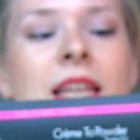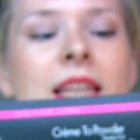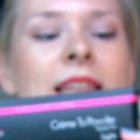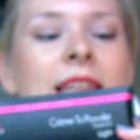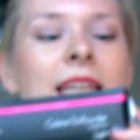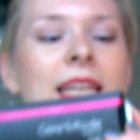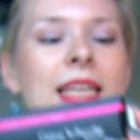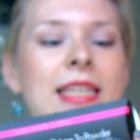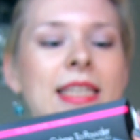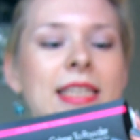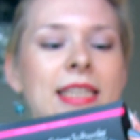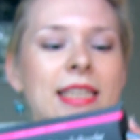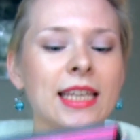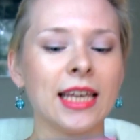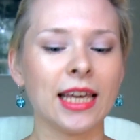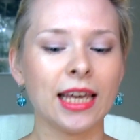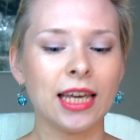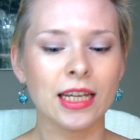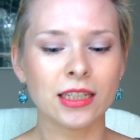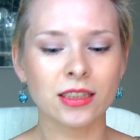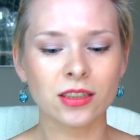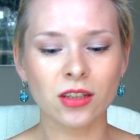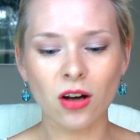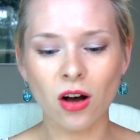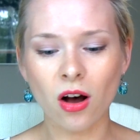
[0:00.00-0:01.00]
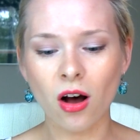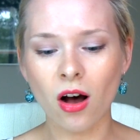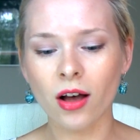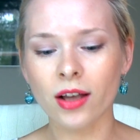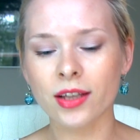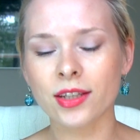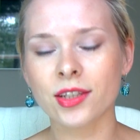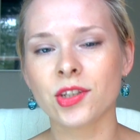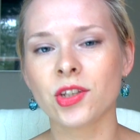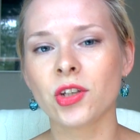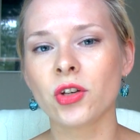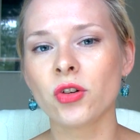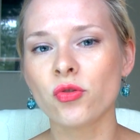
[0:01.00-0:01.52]
This kit
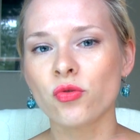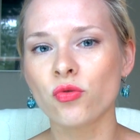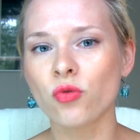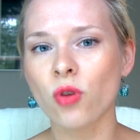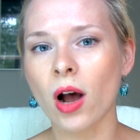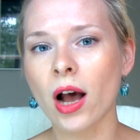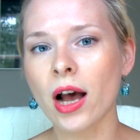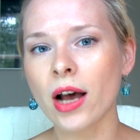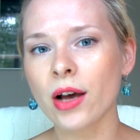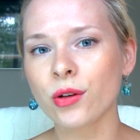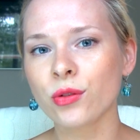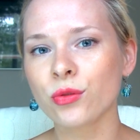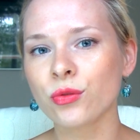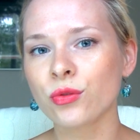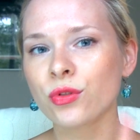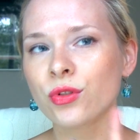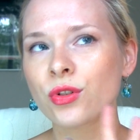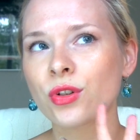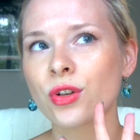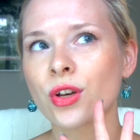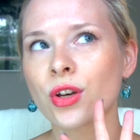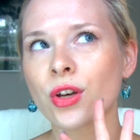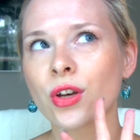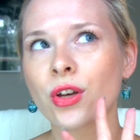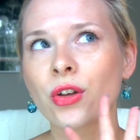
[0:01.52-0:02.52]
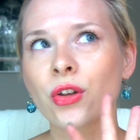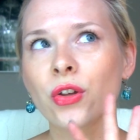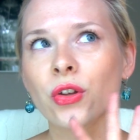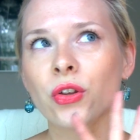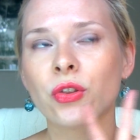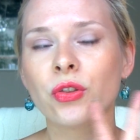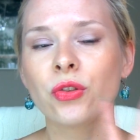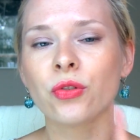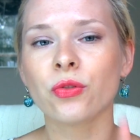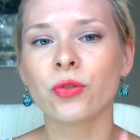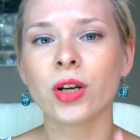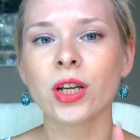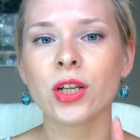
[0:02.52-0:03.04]
costs around
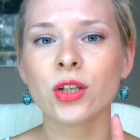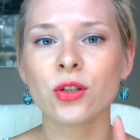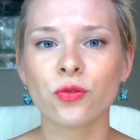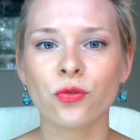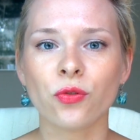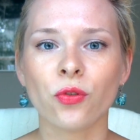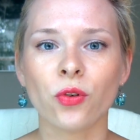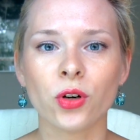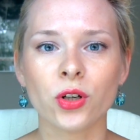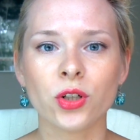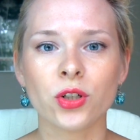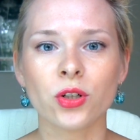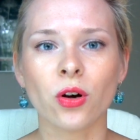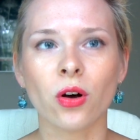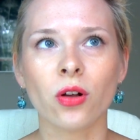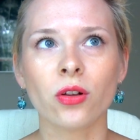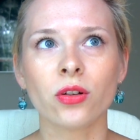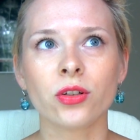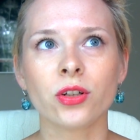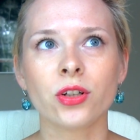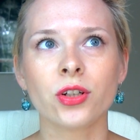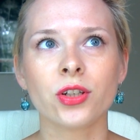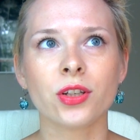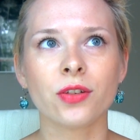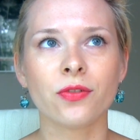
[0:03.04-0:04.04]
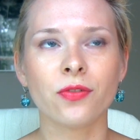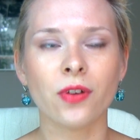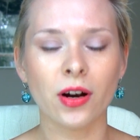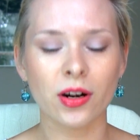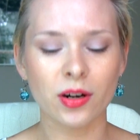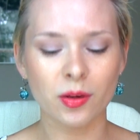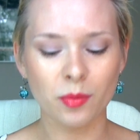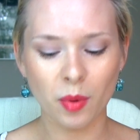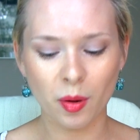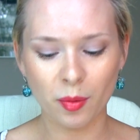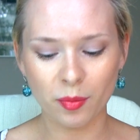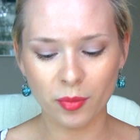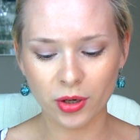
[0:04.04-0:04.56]
$3 to $4 if I
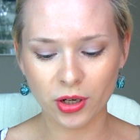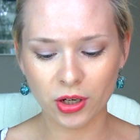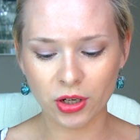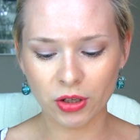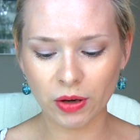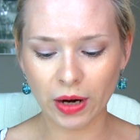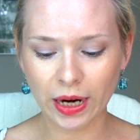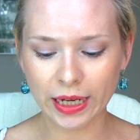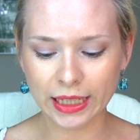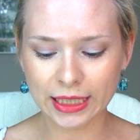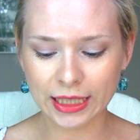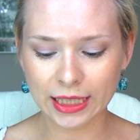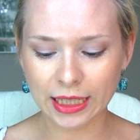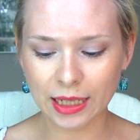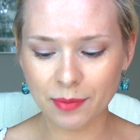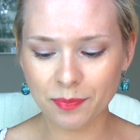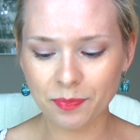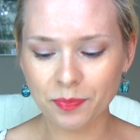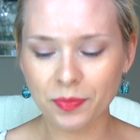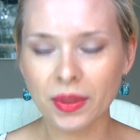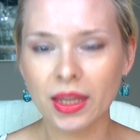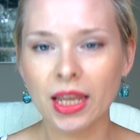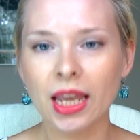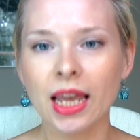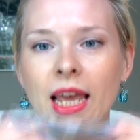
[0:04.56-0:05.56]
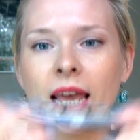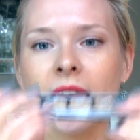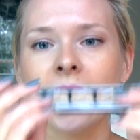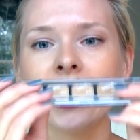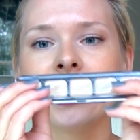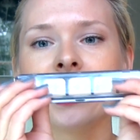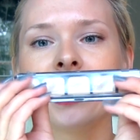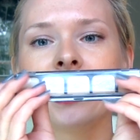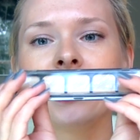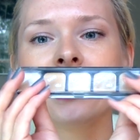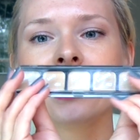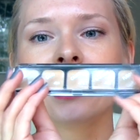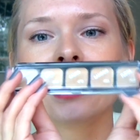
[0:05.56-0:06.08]
remember correctly,
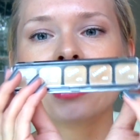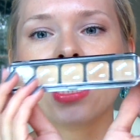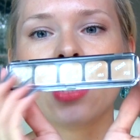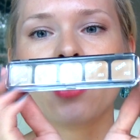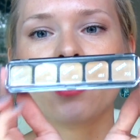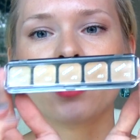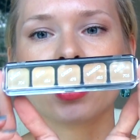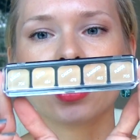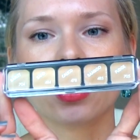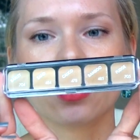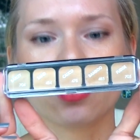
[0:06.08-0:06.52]
and this is how it